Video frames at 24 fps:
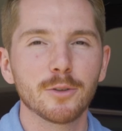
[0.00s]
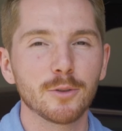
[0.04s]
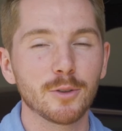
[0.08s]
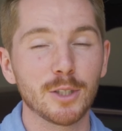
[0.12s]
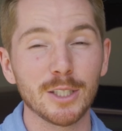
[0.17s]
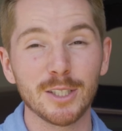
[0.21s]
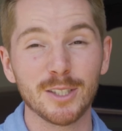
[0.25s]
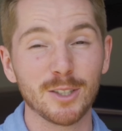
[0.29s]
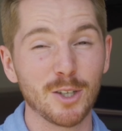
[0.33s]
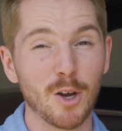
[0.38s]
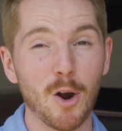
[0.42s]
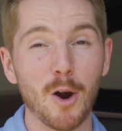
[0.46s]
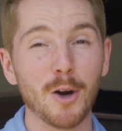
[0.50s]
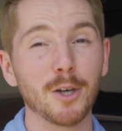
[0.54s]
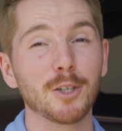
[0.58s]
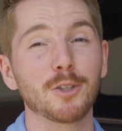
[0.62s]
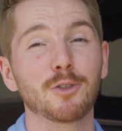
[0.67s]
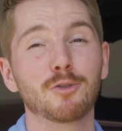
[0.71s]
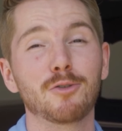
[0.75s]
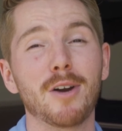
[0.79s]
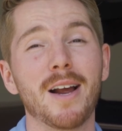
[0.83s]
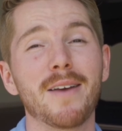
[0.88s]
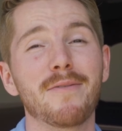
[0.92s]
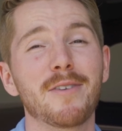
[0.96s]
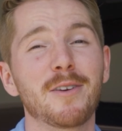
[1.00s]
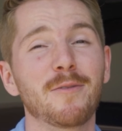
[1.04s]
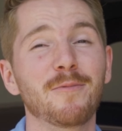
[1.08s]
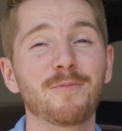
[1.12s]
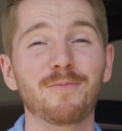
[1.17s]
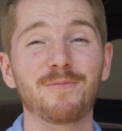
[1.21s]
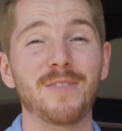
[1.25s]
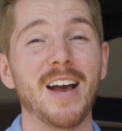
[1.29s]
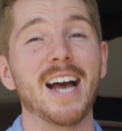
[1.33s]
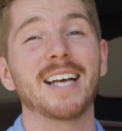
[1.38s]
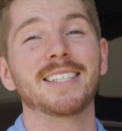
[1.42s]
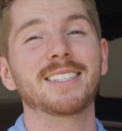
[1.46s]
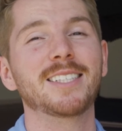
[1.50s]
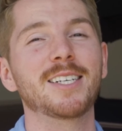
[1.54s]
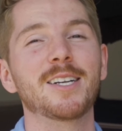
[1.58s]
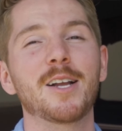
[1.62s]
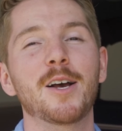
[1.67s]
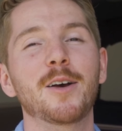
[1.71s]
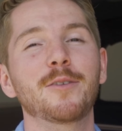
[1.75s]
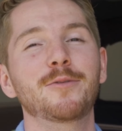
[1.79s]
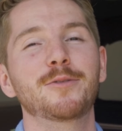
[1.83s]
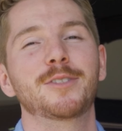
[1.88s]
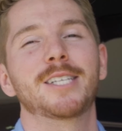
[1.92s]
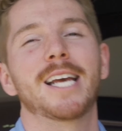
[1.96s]
this car driving fast
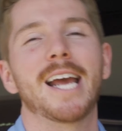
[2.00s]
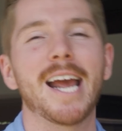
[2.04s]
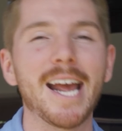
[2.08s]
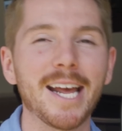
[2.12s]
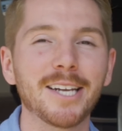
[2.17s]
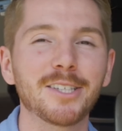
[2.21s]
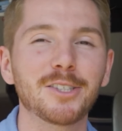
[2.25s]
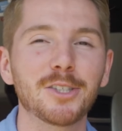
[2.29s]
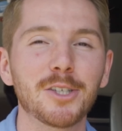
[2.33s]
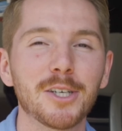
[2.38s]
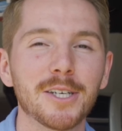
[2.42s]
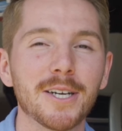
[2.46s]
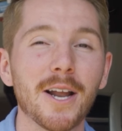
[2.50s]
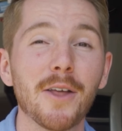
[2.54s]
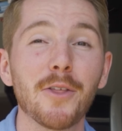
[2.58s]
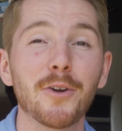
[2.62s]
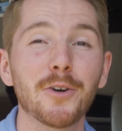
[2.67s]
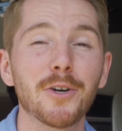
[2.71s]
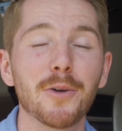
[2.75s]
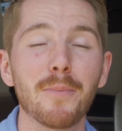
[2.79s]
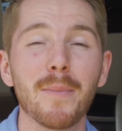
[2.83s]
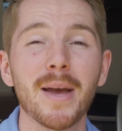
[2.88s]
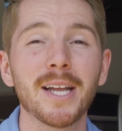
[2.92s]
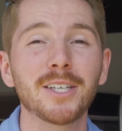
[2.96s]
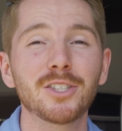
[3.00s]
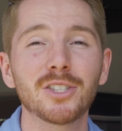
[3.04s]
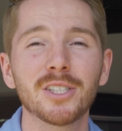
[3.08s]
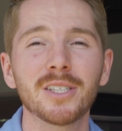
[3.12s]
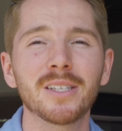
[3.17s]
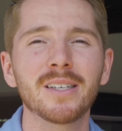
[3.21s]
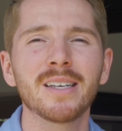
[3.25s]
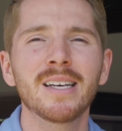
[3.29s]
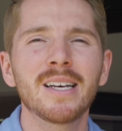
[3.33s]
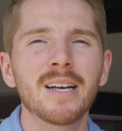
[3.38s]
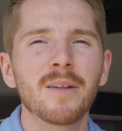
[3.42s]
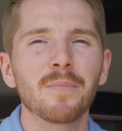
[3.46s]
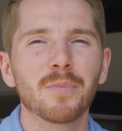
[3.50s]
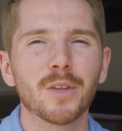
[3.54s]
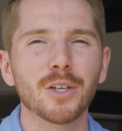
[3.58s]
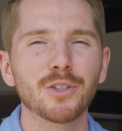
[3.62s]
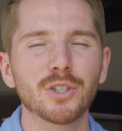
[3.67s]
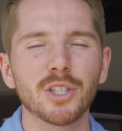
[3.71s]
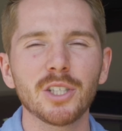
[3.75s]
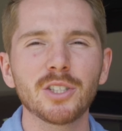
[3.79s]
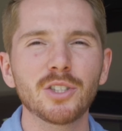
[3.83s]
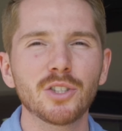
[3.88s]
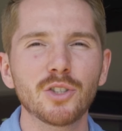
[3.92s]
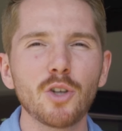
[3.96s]
enough to enter another dimension. There's
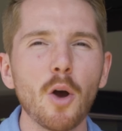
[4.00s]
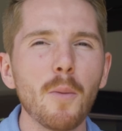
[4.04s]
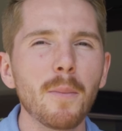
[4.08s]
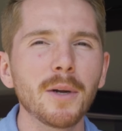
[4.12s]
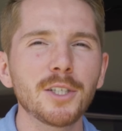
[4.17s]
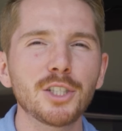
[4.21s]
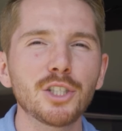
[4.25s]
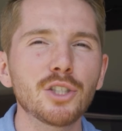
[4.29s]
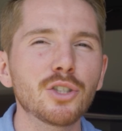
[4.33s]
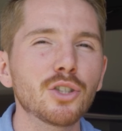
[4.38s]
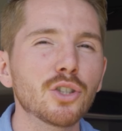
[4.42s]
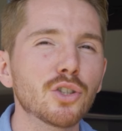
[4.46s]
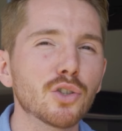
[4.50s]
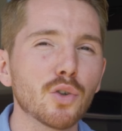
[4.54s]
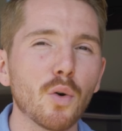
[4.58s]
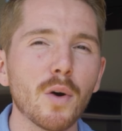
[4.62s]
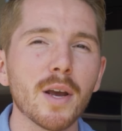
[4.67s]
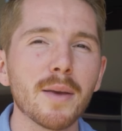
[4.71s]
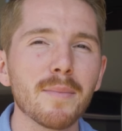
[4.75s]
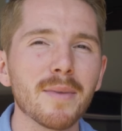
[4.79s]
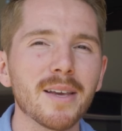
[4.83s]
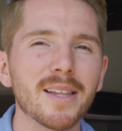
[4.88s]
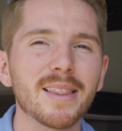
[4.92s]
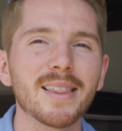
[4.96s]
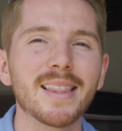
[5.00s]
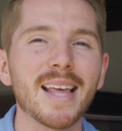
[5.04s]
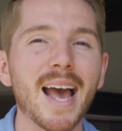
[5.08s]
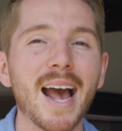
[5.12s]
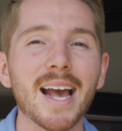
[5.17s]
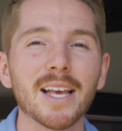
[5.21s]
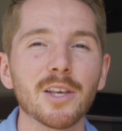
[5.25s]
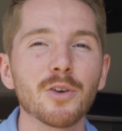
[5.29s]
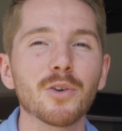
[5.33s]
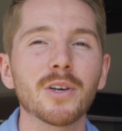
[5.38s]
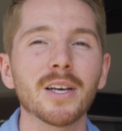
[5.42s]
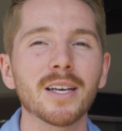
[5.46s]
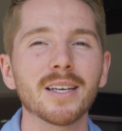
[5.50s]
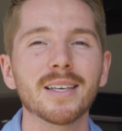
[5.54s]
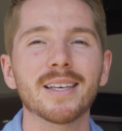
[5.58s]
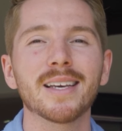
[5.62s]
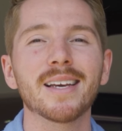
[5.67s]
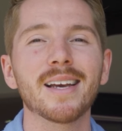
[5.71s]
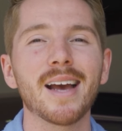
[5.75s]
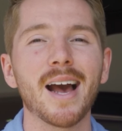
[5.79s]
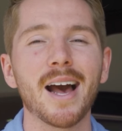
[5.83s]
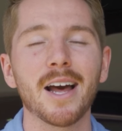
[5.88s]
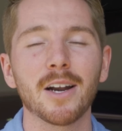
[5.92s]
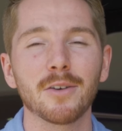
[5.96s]
just so much enjoyment that you can
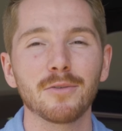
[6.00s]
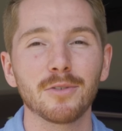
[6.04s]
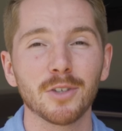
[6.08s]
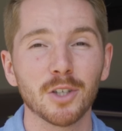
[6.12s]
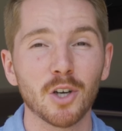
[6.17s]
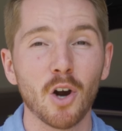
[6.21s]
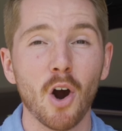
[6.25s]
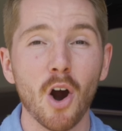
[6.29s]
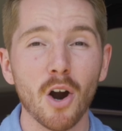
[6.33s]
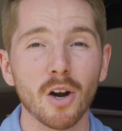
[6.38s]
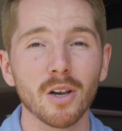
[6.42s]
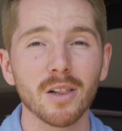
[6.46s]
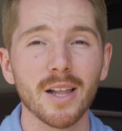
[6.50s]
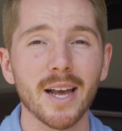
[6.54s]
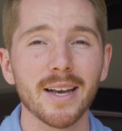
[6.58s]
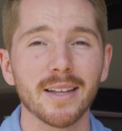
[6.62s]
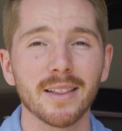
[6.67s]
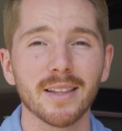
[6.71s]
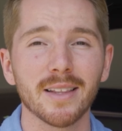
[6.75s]
get out of a car like